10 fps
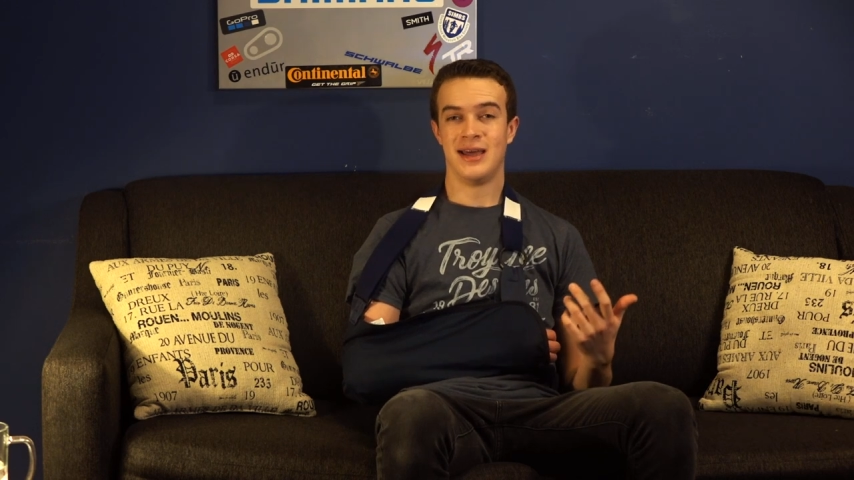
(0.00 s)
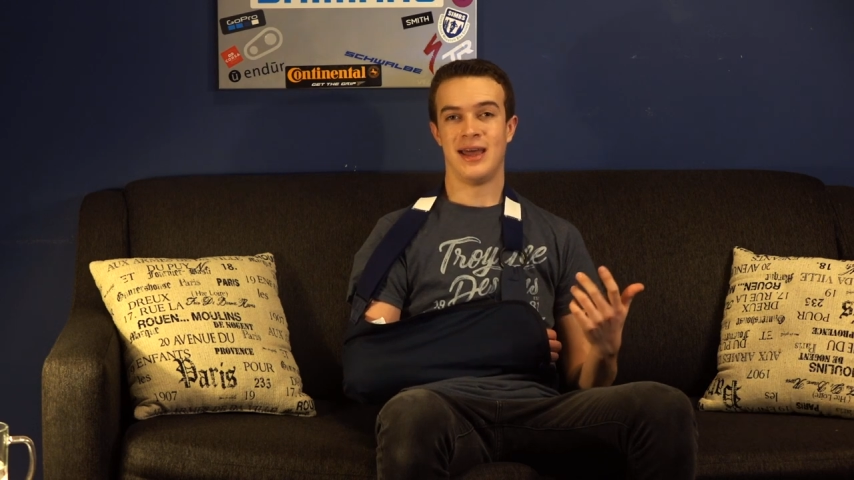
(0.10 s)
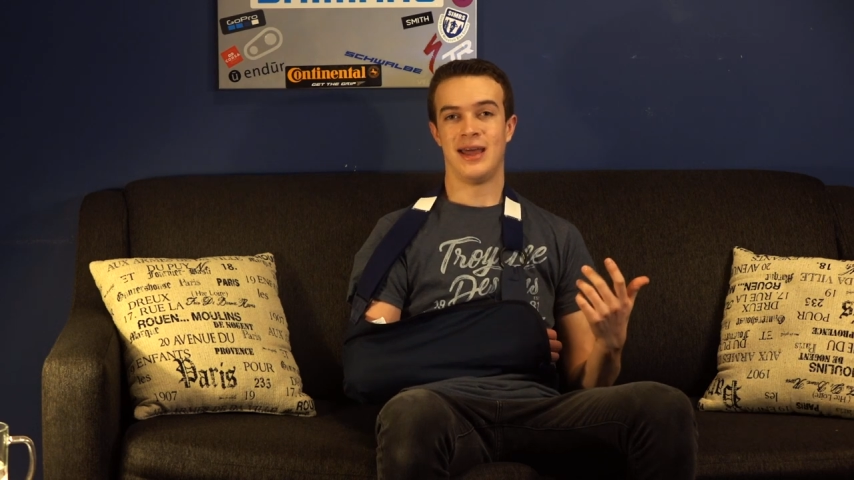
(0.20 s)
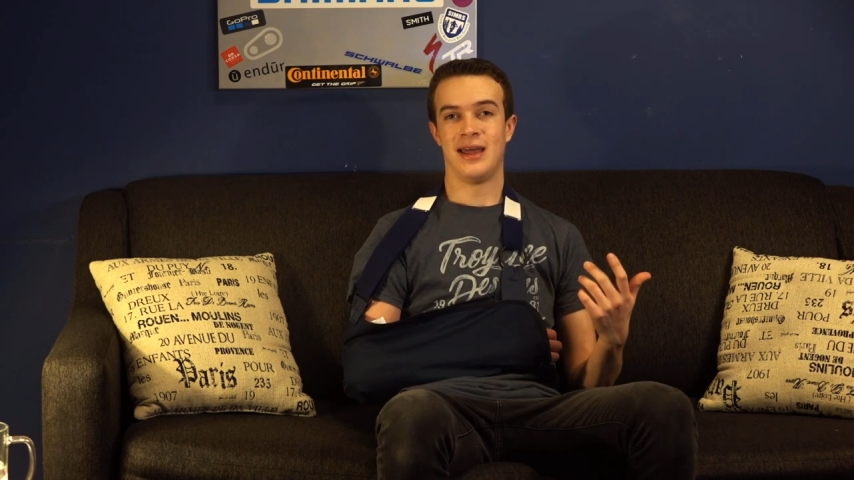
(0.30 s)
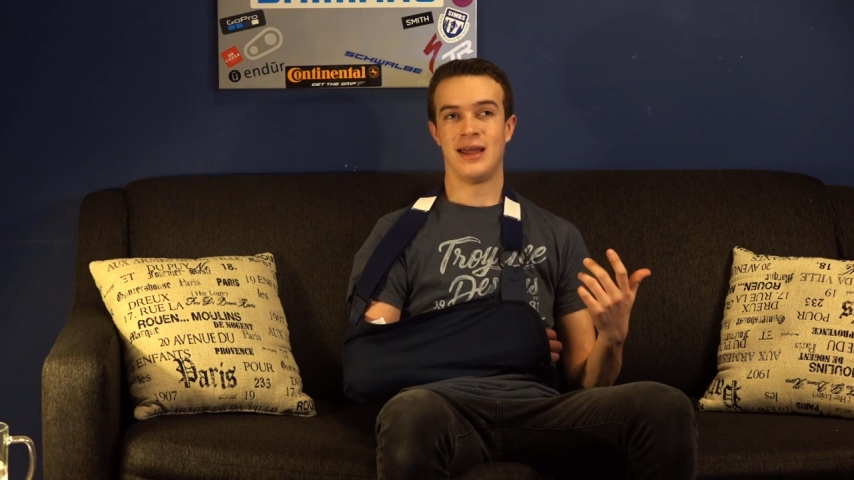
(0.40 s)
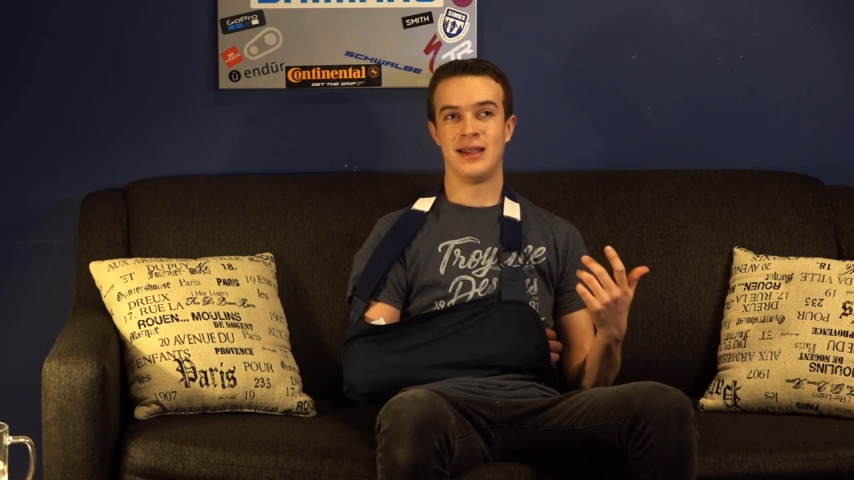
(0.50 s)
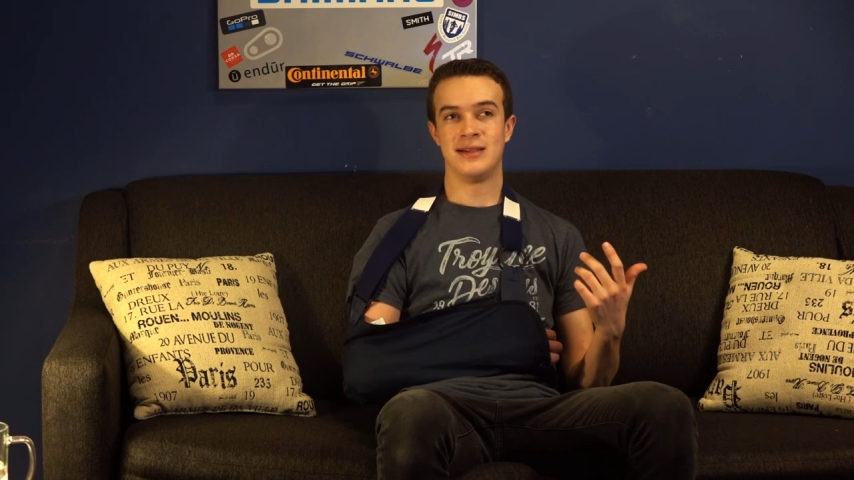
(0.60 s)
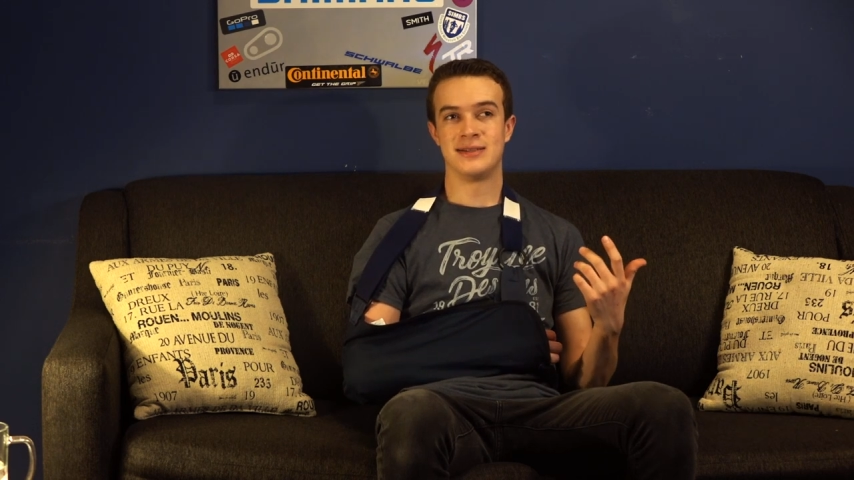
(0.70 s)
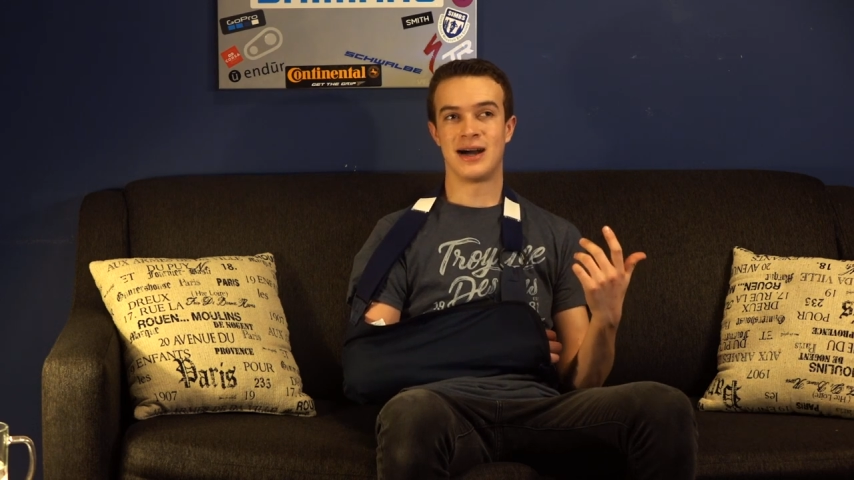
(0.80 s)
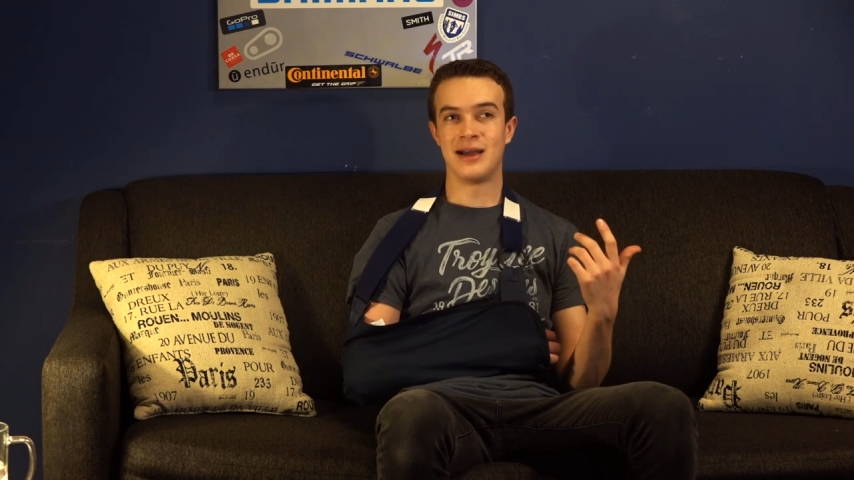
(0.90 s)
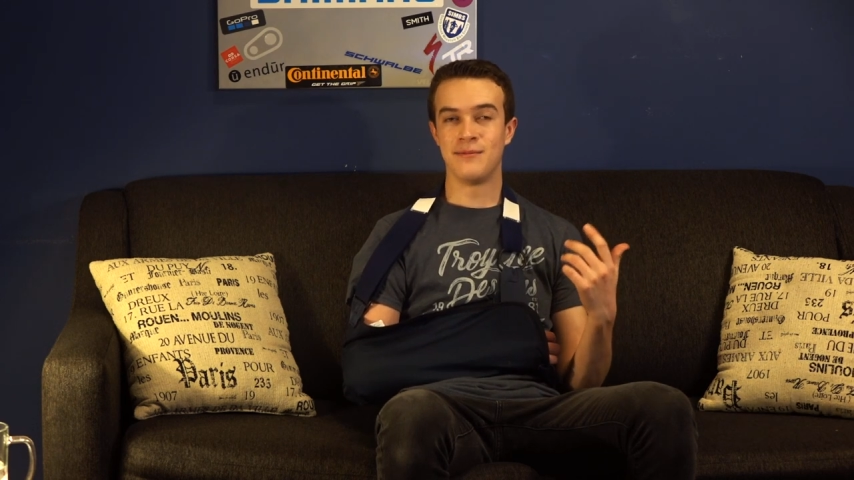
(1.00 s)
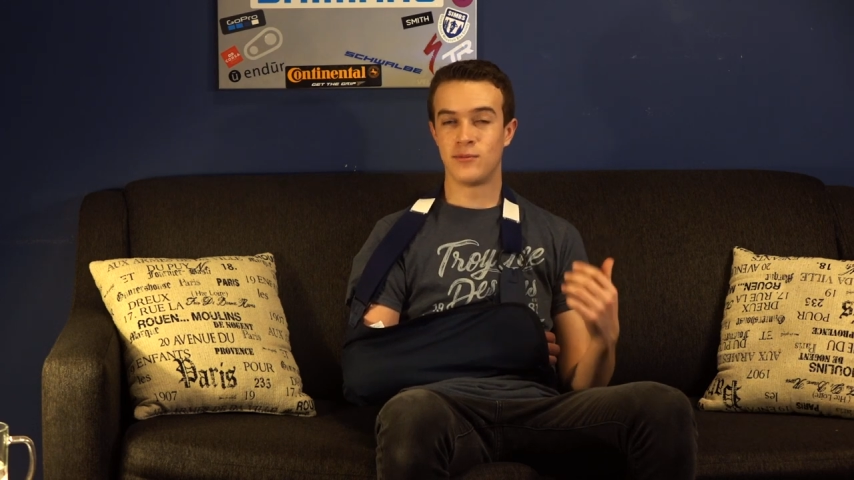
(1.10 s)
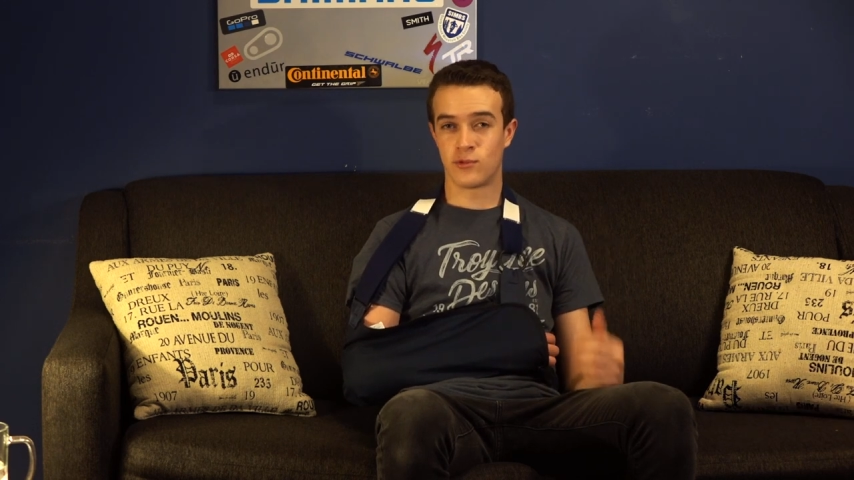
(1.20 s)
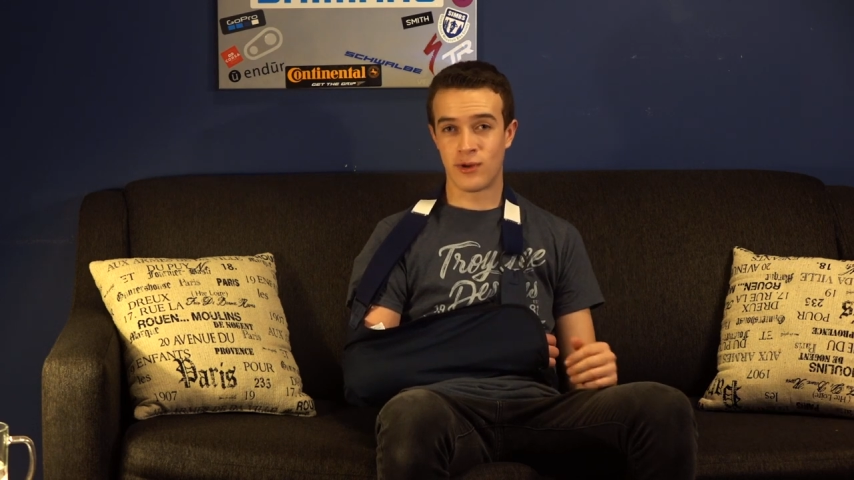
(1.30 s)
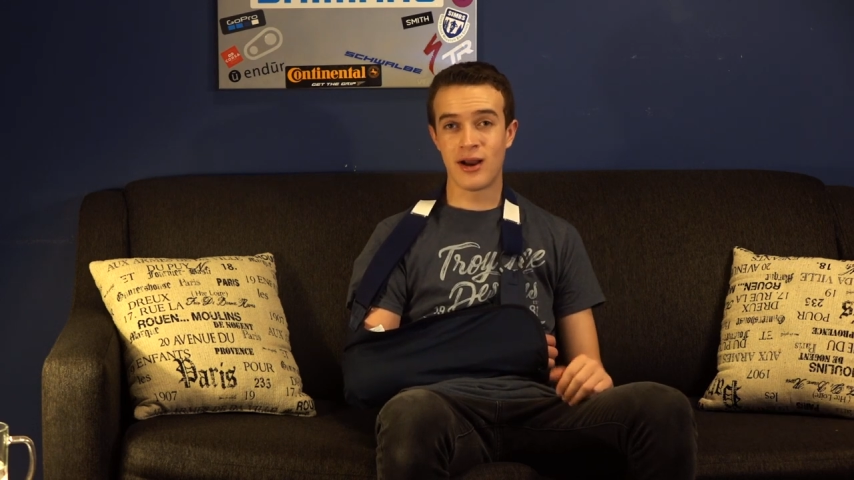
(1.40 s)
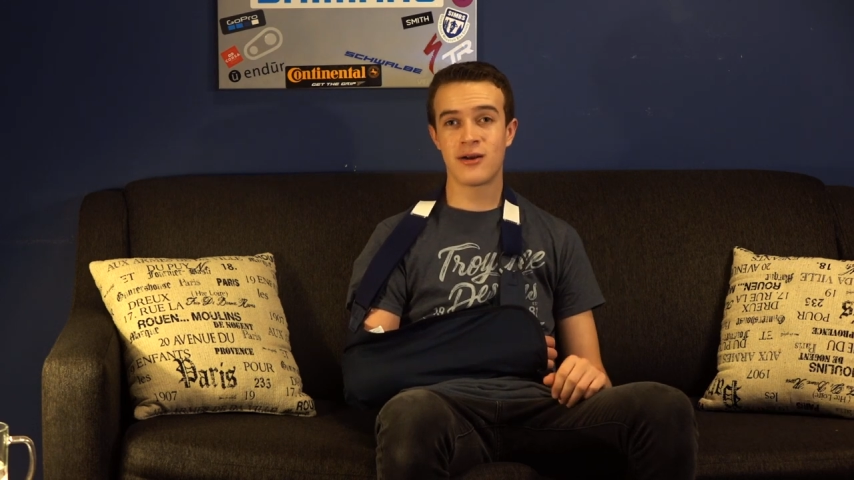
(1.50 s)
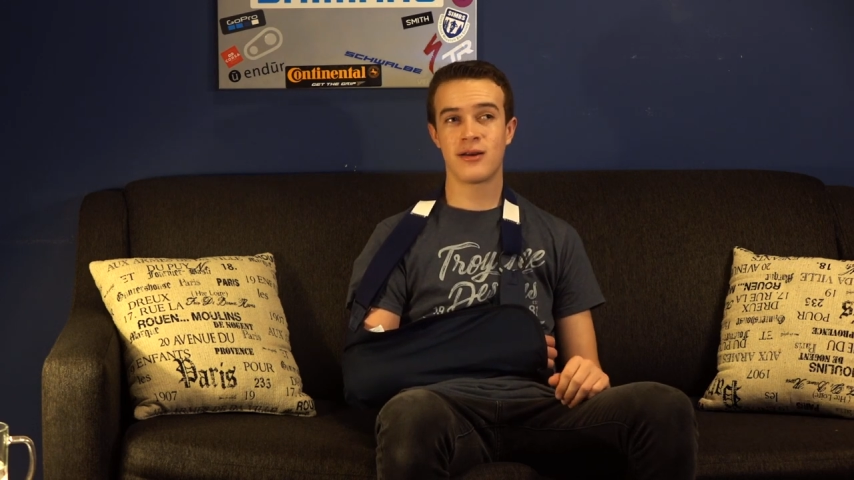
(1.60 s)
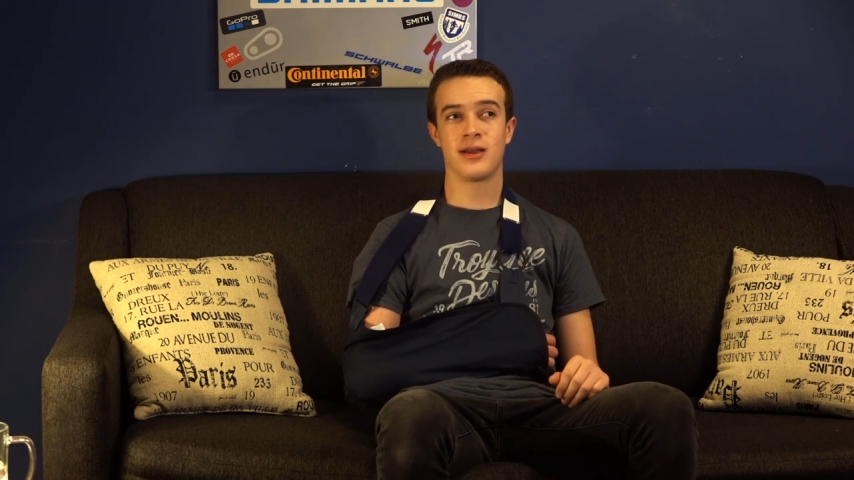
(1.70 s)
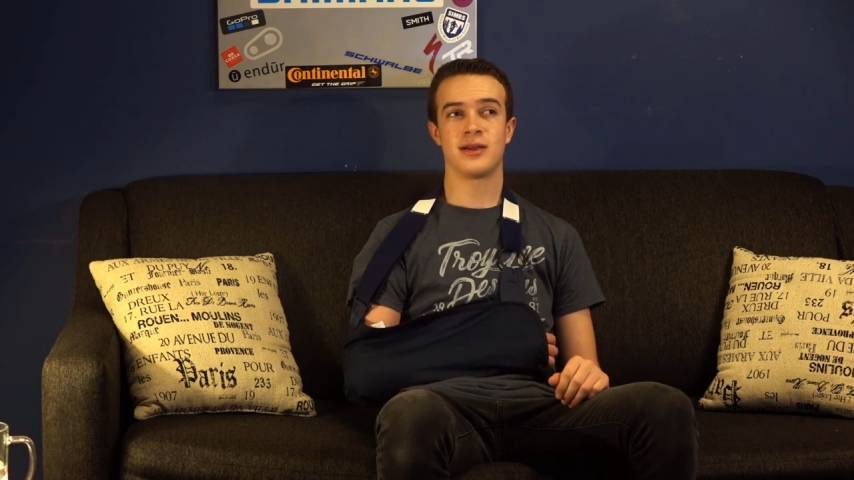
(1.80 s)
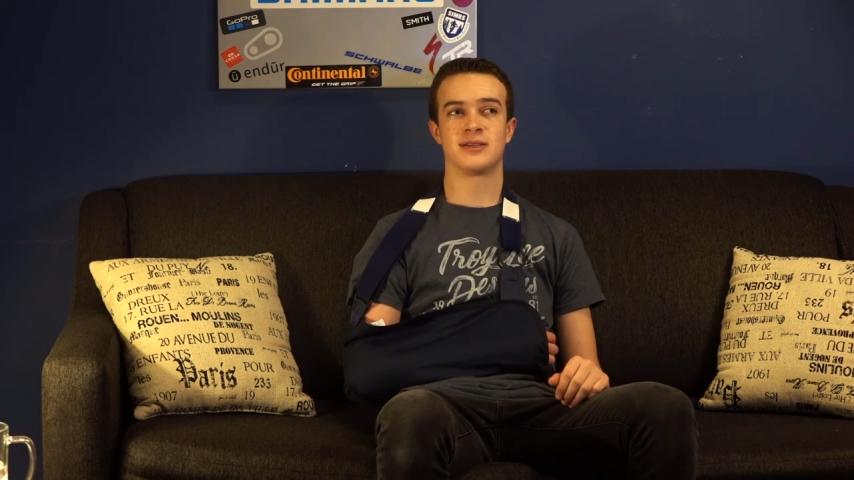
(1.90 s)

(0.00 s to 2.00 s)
and I'm raring